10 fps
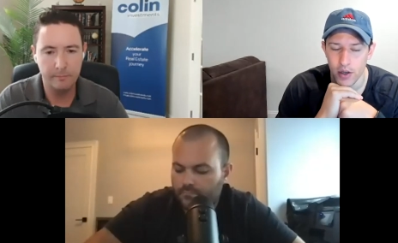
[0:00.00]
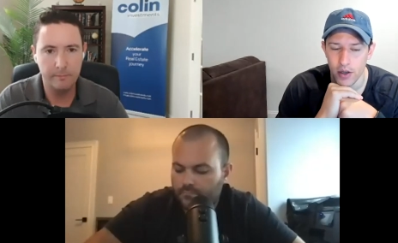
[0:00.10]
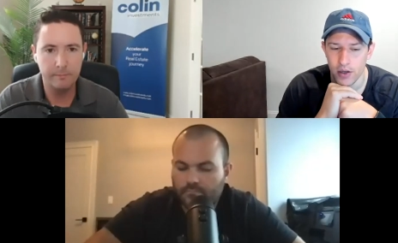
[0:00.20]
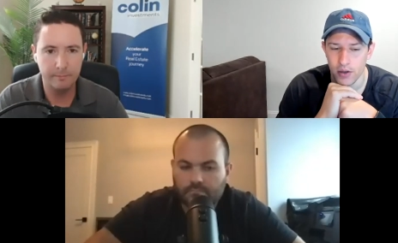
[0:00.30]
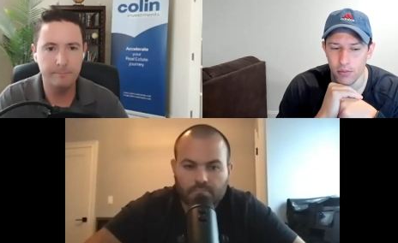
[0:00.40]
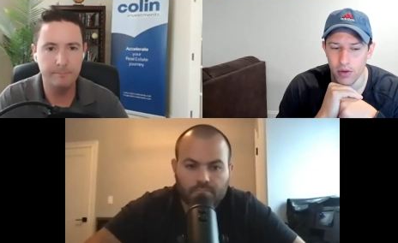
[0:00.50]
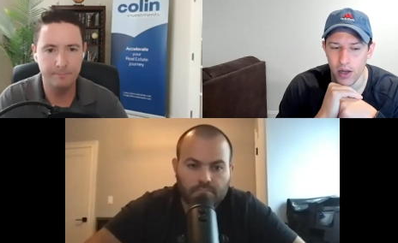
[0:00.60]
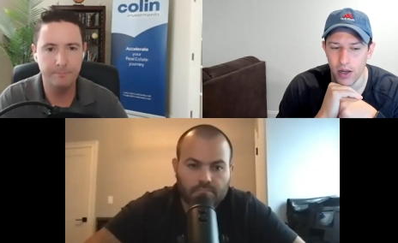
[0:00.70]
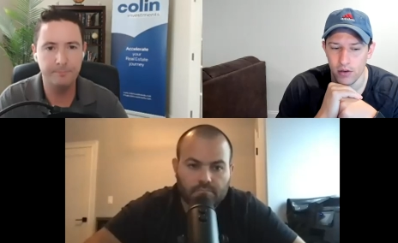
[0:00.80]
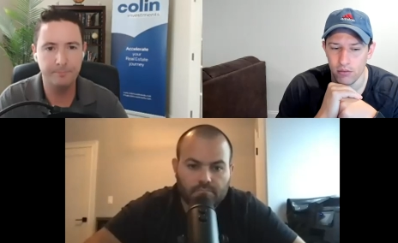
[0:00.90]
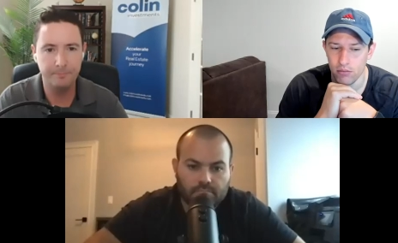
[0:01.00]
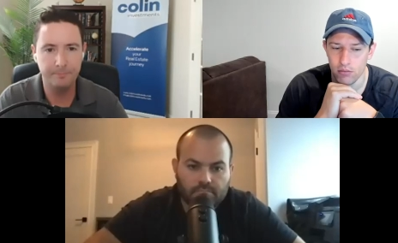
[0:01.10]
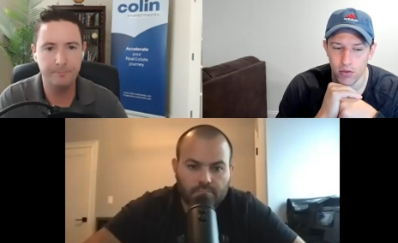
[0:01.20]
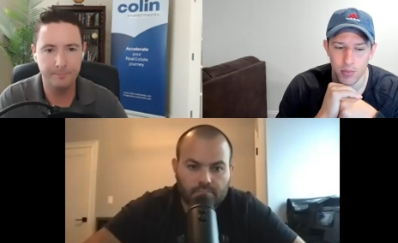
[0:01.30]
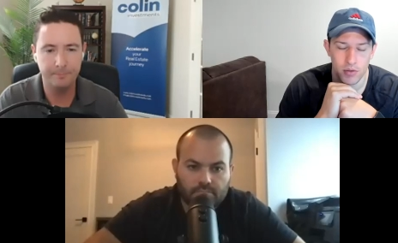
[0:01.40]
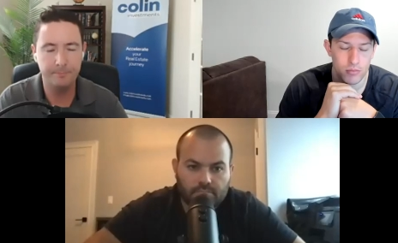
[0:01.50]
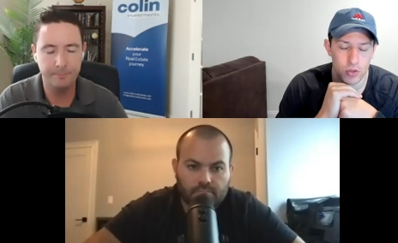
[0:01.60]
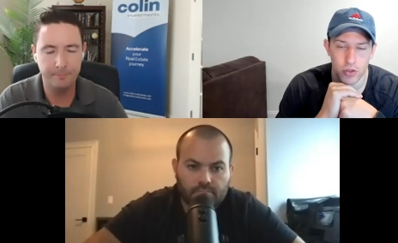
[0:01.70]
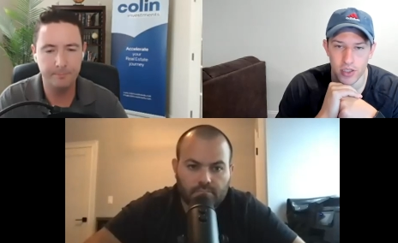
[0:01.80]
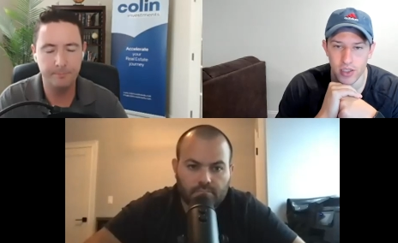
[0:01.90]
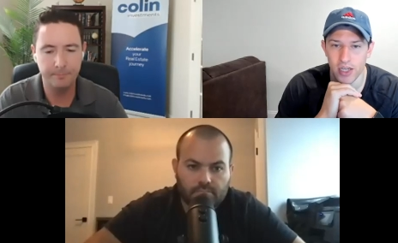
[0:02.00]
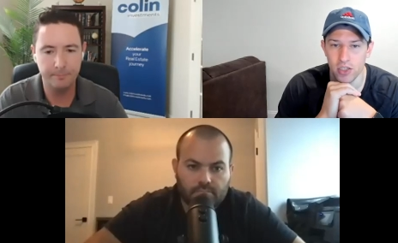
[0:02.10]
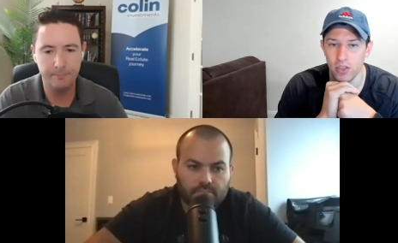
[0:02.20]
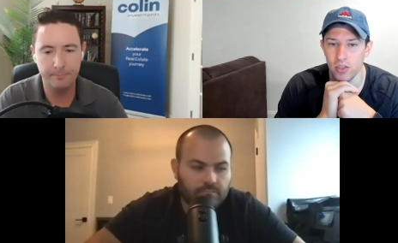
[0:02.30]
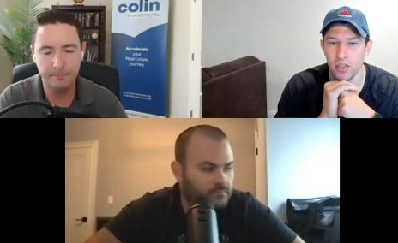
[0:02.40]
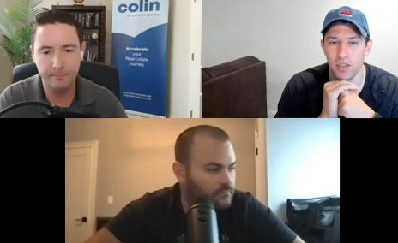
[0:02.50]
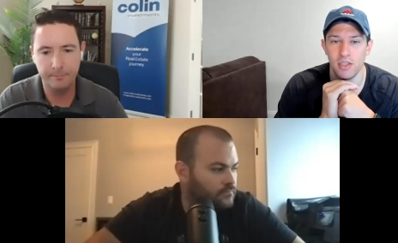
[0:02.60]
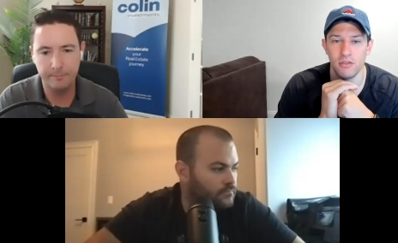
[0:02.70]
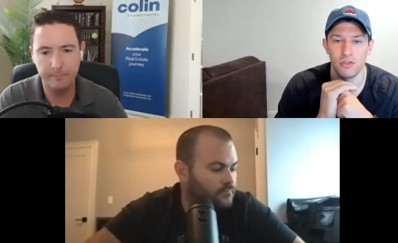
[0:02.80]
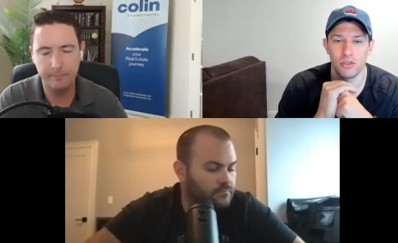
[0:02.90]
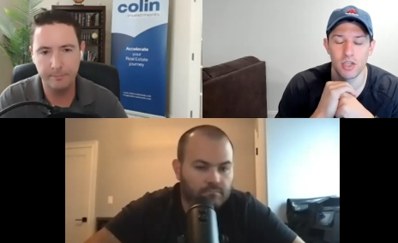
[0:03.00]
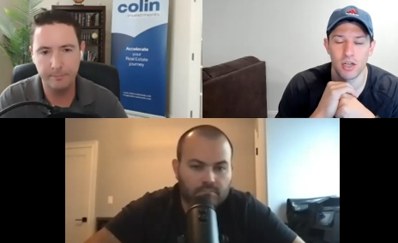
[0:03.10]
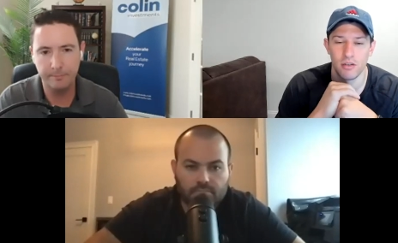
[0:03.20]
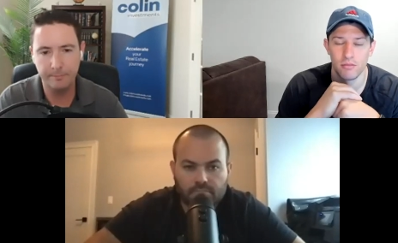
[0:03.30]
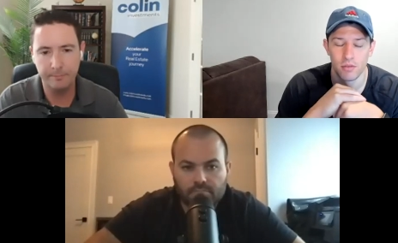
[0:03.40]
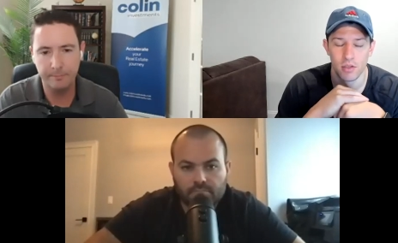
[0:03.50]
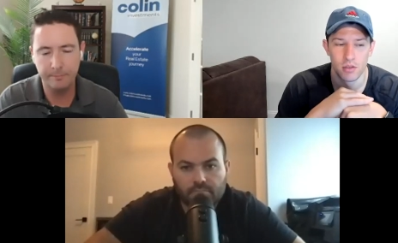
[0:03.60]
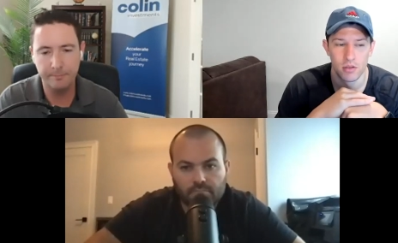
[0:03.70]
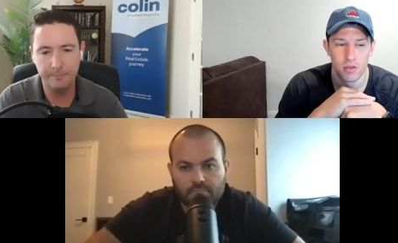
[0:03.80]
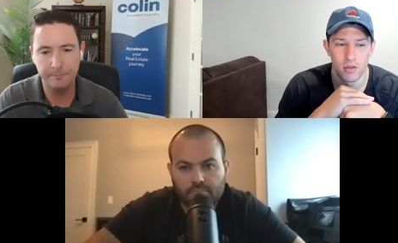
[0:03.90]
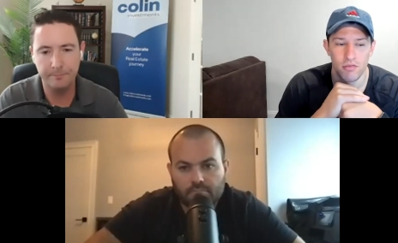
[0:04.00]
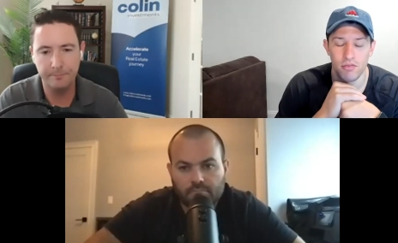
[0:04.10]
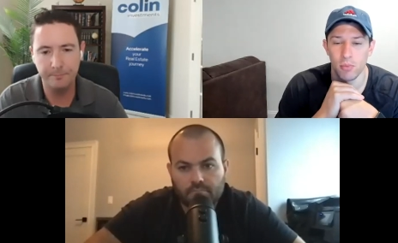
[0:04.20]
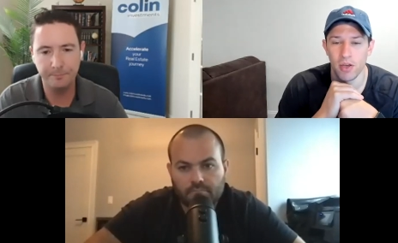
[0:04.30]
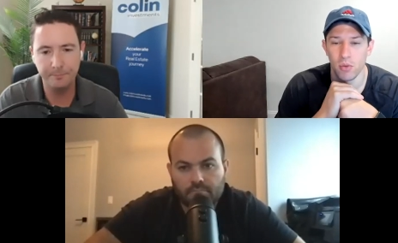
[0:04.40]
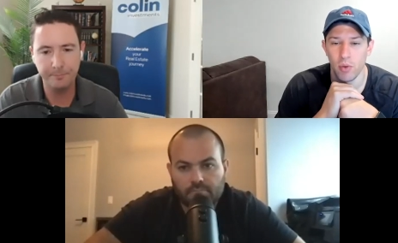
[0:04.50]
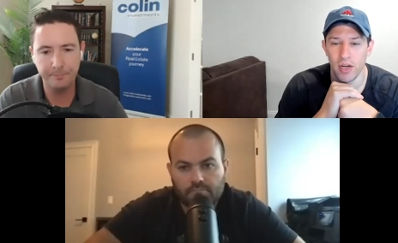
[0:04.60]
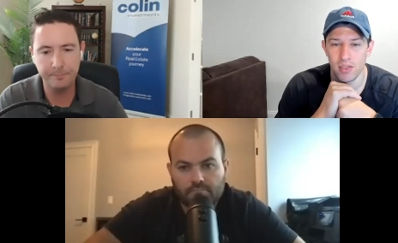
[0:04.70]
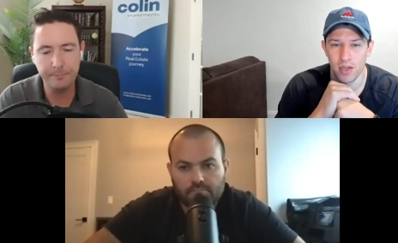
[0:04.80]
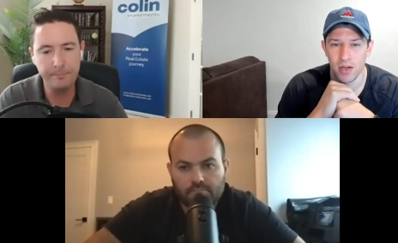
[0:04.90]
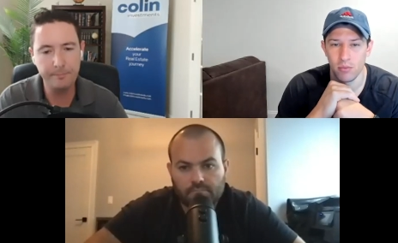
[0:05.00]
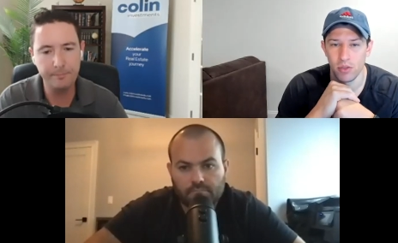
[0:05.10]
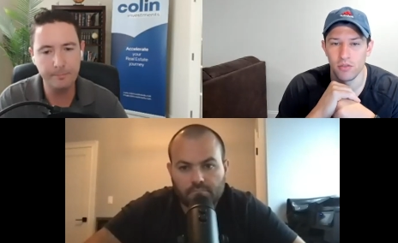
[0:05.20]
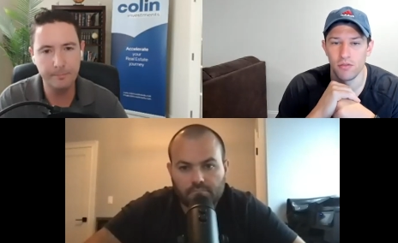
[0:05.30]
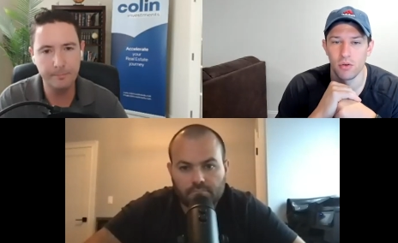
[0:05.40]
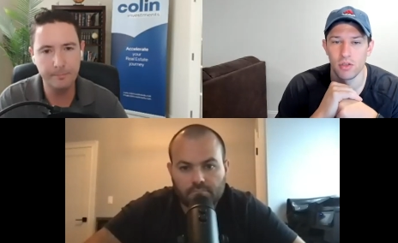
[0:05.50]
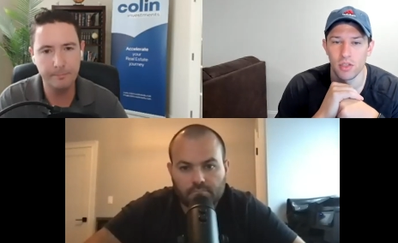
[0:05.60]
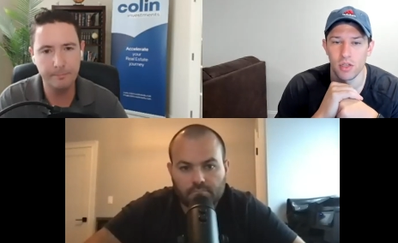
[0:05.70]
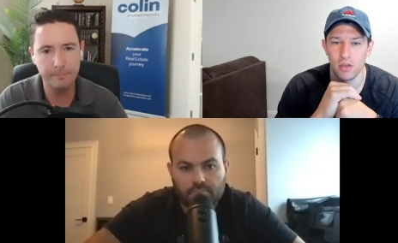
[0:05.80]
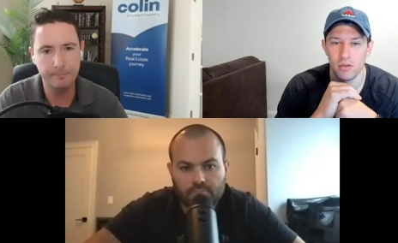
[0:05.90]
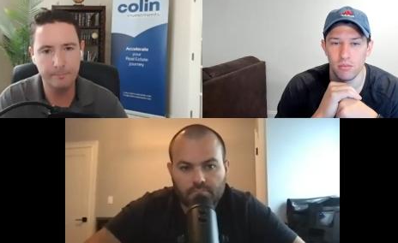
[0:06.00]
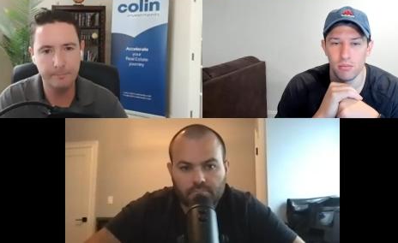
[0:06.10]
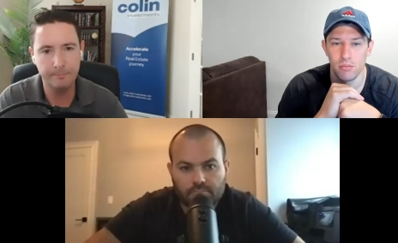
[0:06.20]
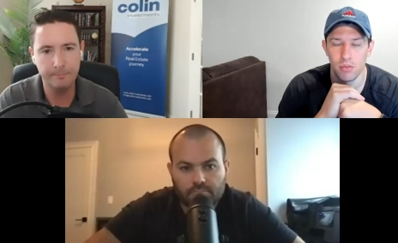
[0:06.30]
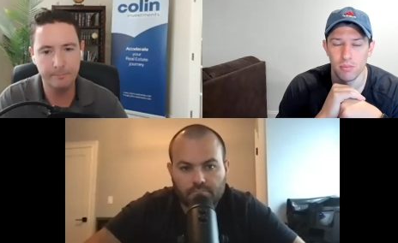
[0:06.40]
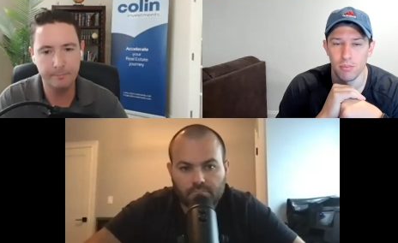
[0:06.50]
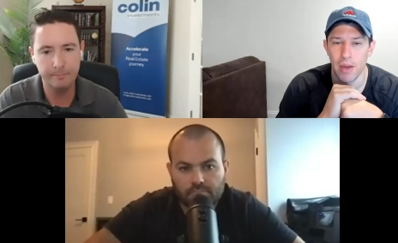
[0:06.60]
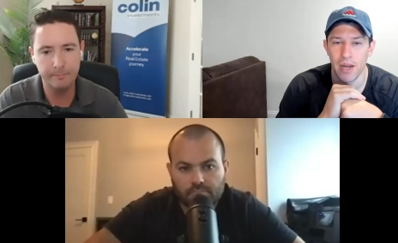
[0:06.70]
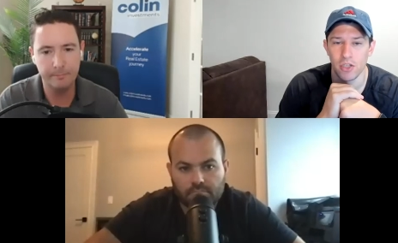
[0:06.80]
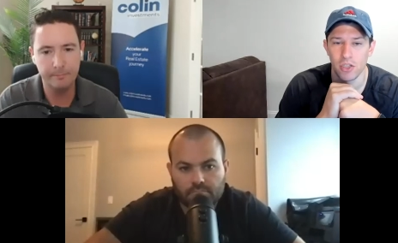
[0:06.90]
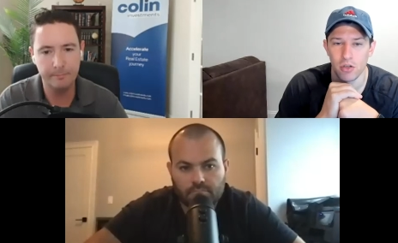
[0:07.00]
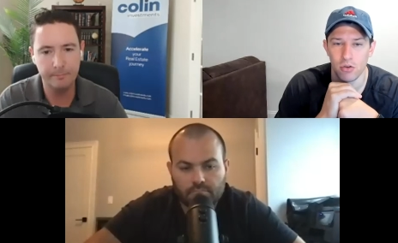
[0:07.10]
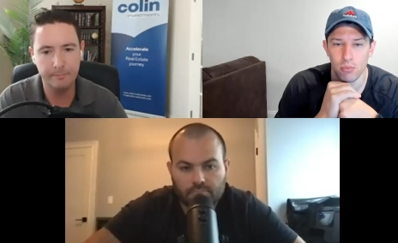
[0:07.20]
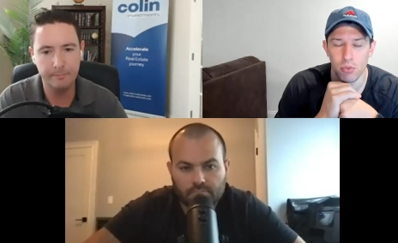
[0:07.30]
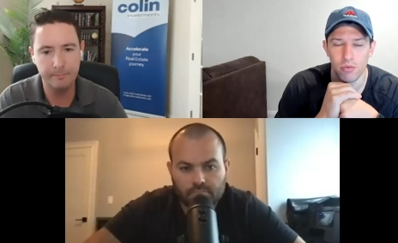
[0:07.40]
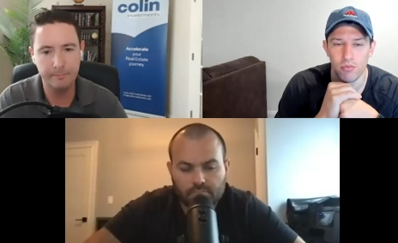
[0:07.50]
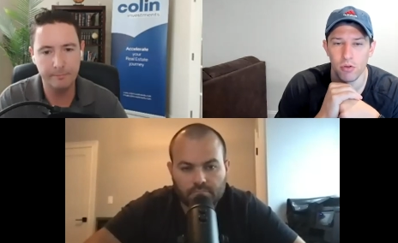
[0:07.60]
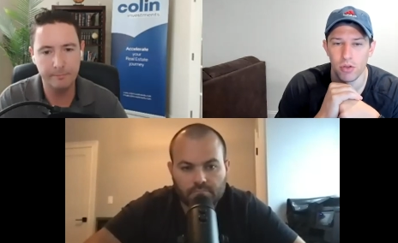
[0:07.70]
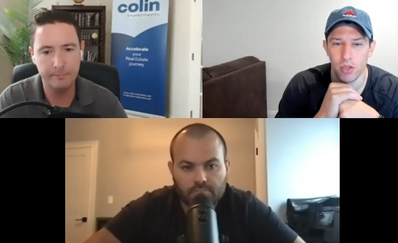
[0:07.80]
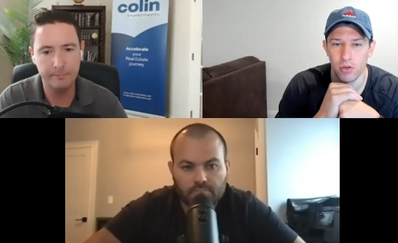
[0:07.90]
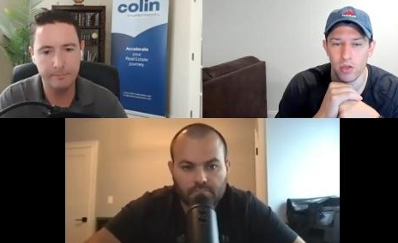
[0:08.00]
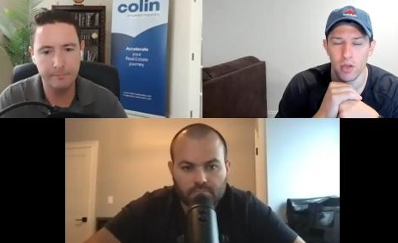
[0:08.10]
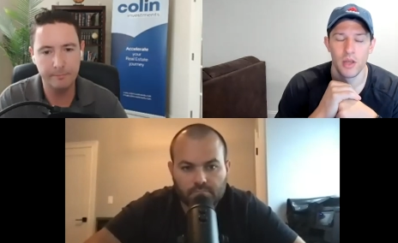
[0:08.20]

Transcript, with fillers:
Speaker 1: And I mean, transactions and deals just kind of fell by the wayside, and we just focused on, you know, managing our own portfolio and